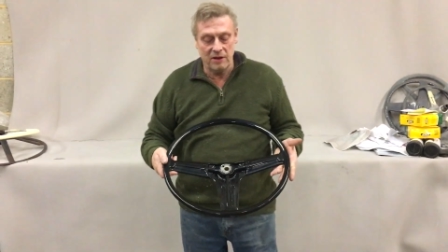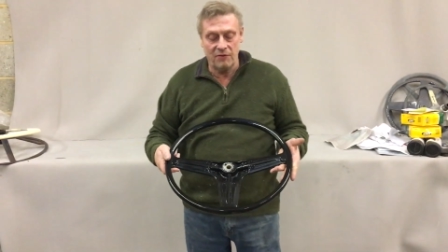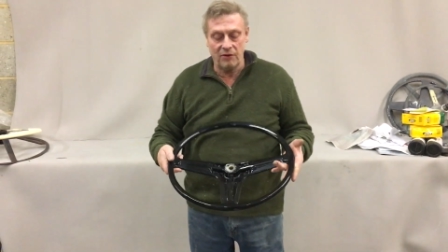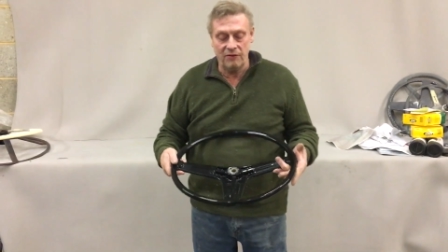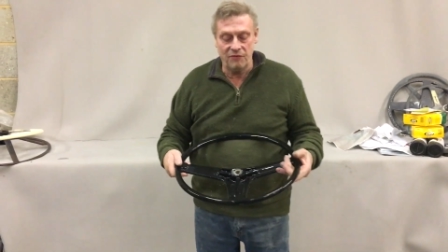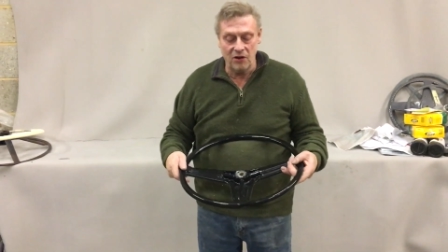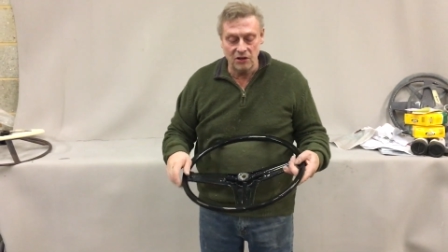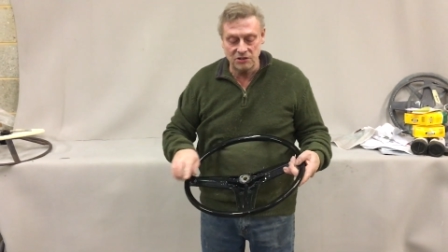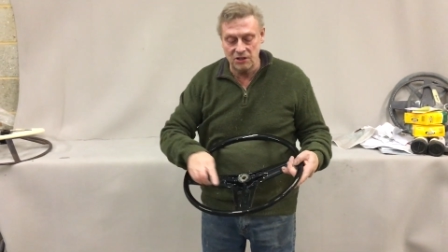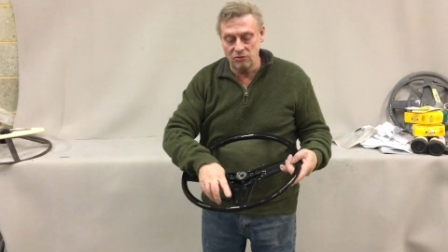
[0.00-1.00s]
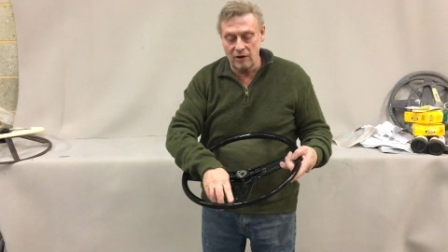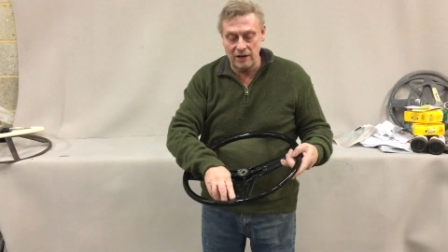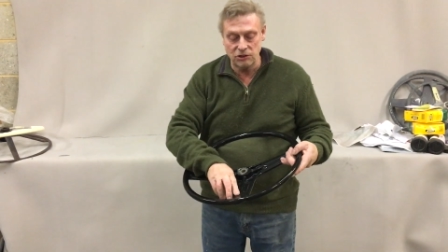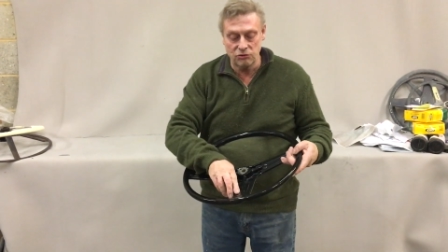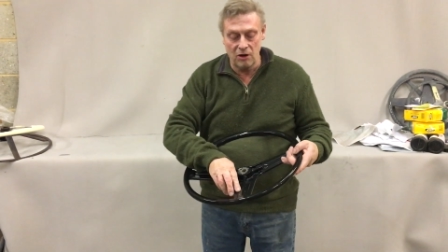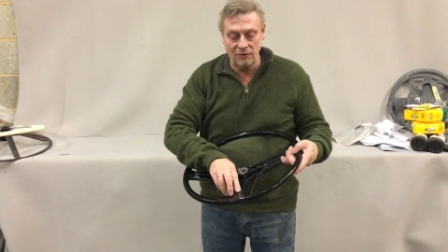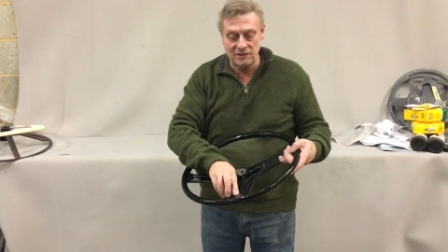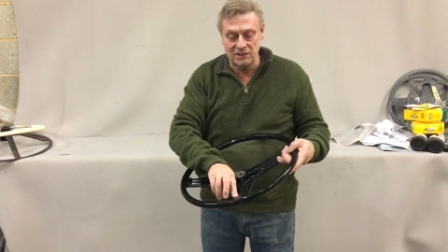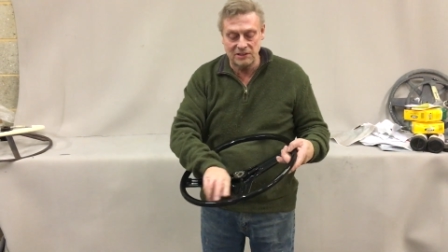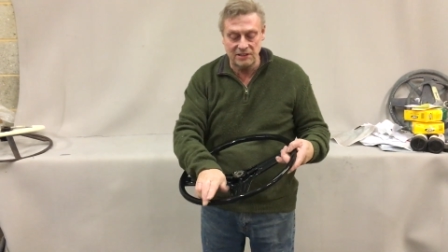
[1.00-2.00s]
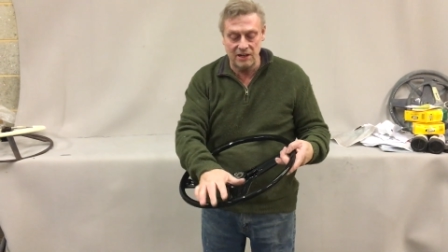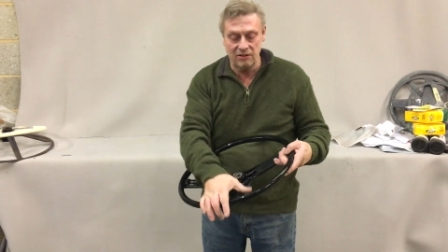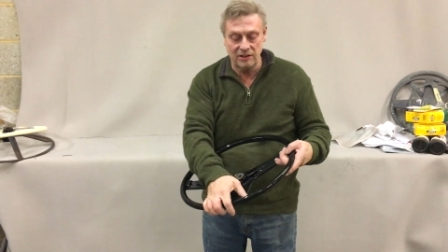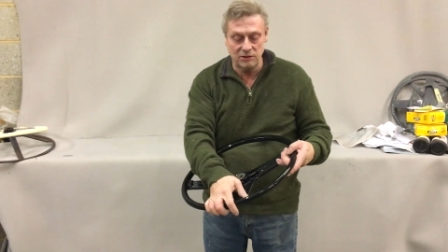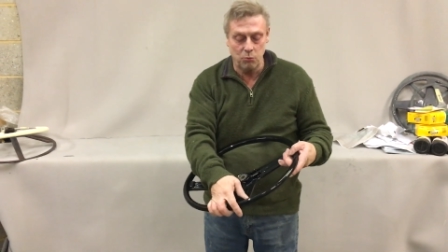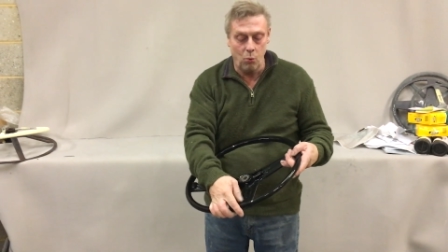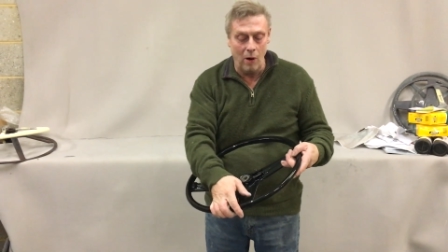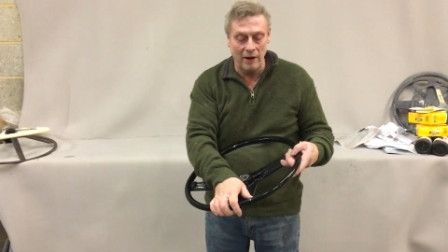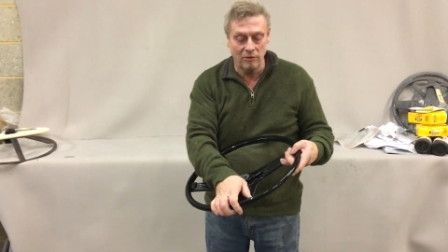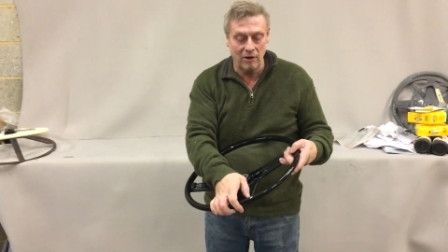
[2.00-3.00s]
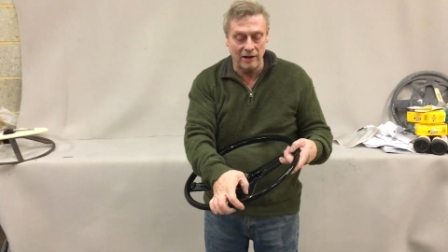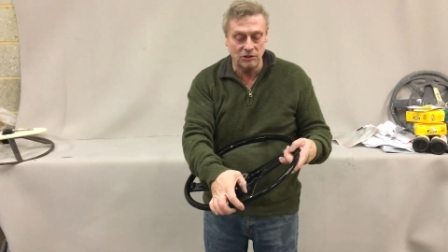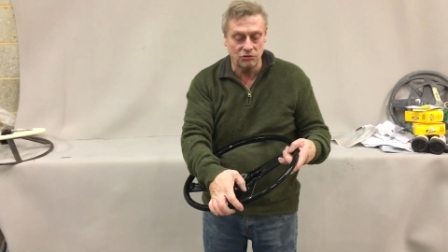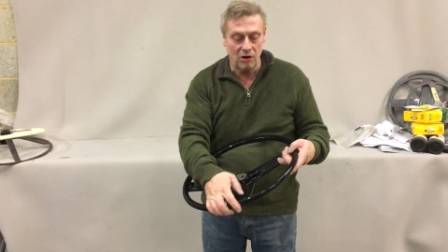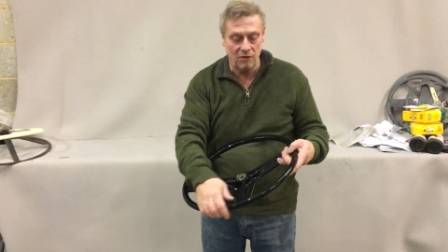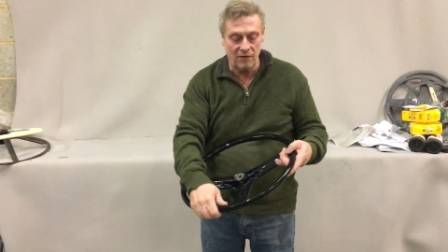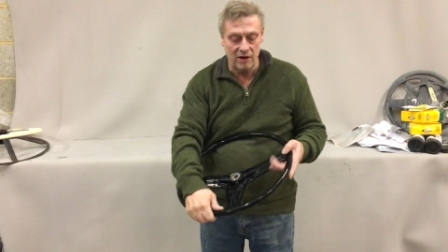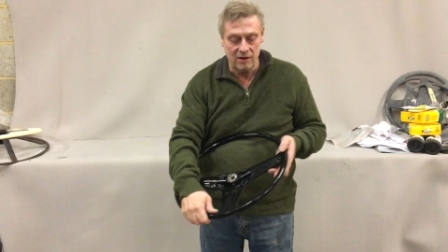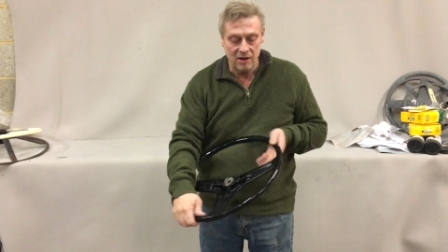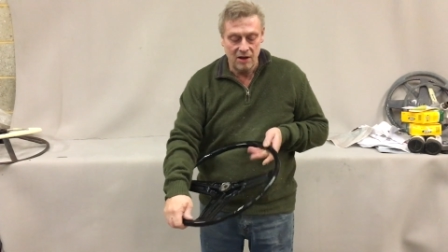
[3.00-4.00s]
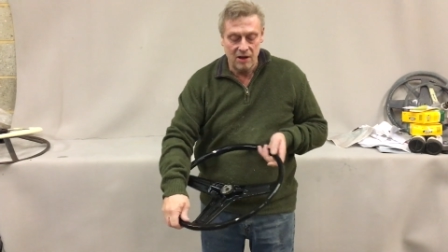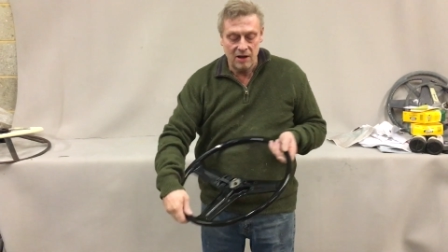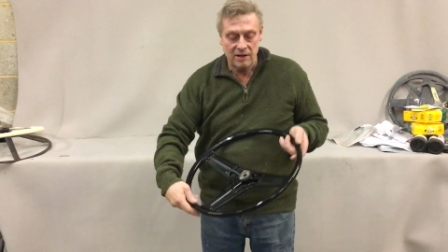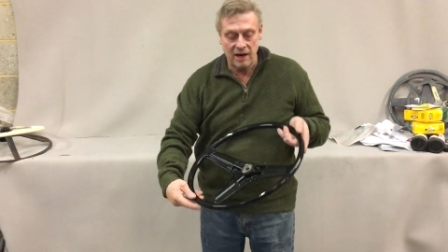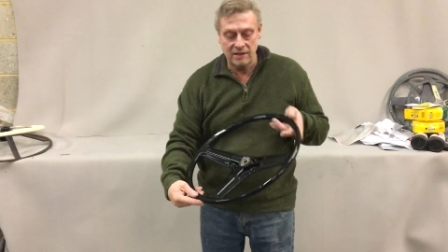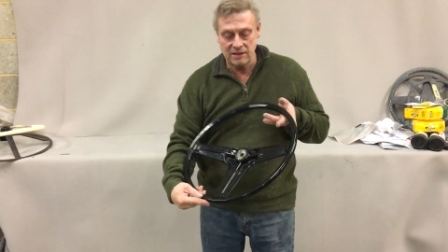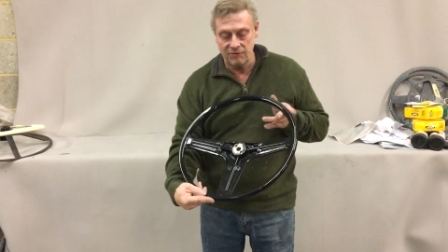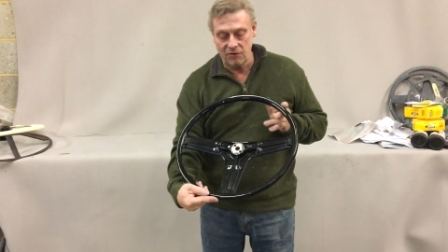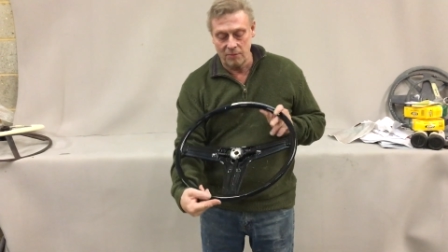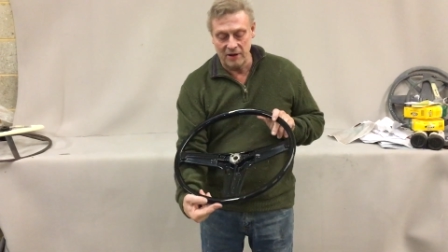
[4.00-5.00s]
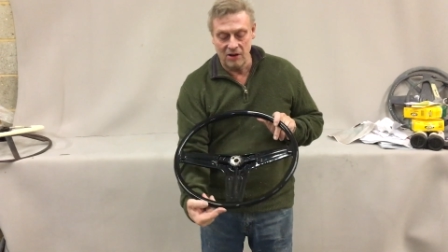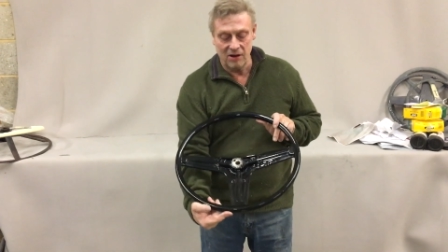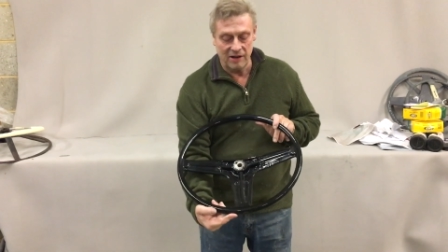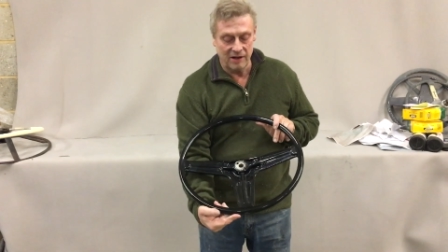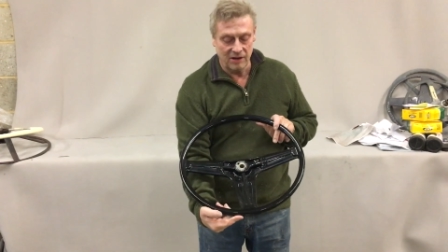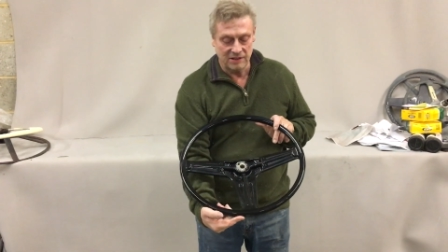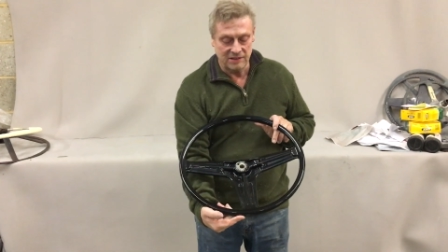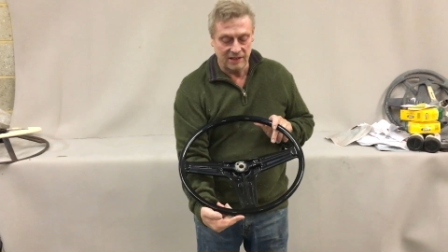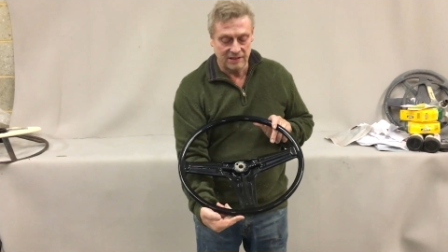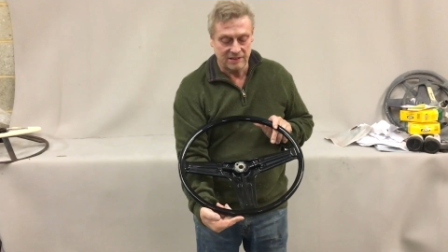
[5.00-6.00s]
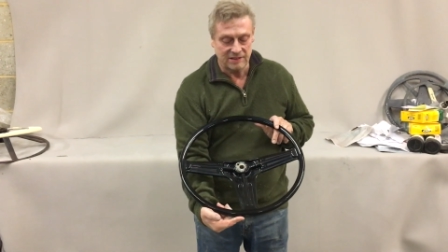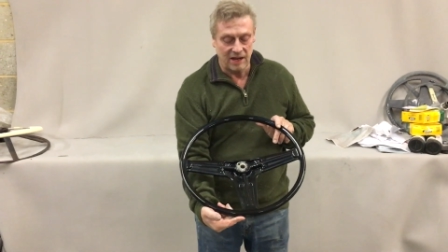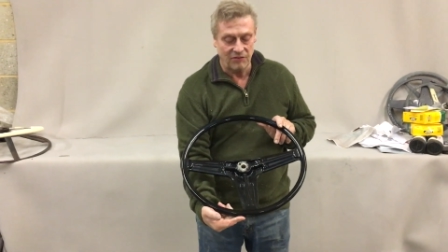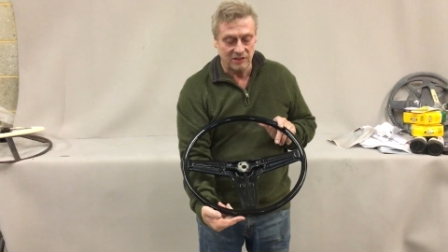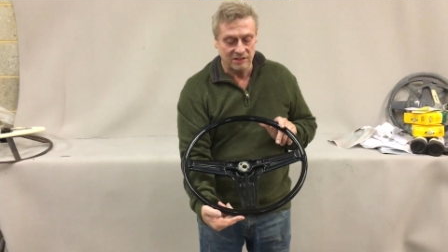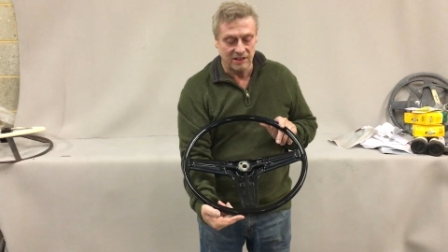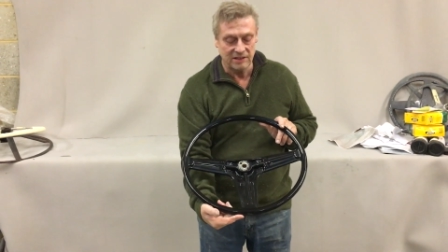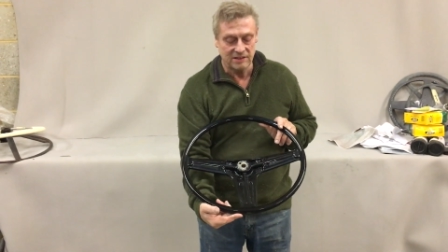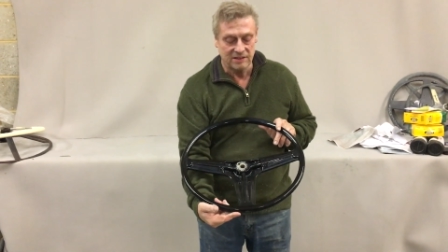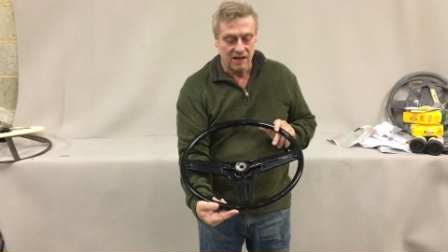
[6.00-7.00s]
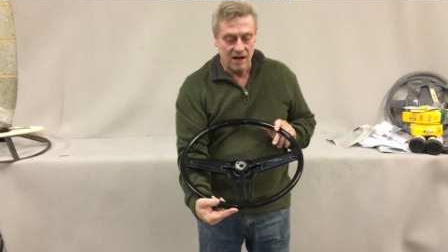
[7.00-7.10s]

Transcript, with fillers: of the very first of the Range Rovers, a Series one Range Rover dating from the early nineteen seventies.